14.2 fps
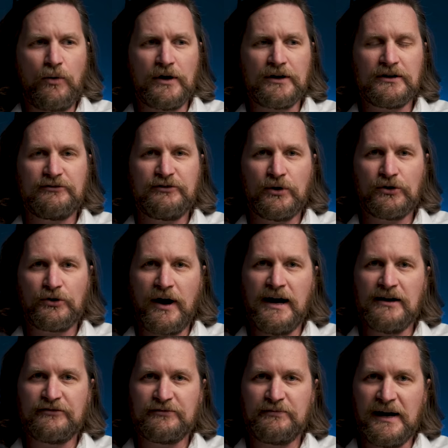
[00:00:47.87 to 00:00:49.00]
wanted to
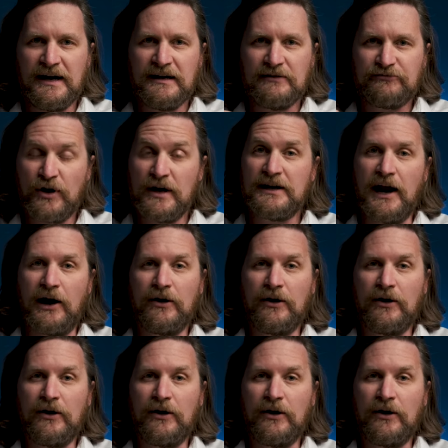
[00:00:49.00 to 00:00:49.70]
photograph my friend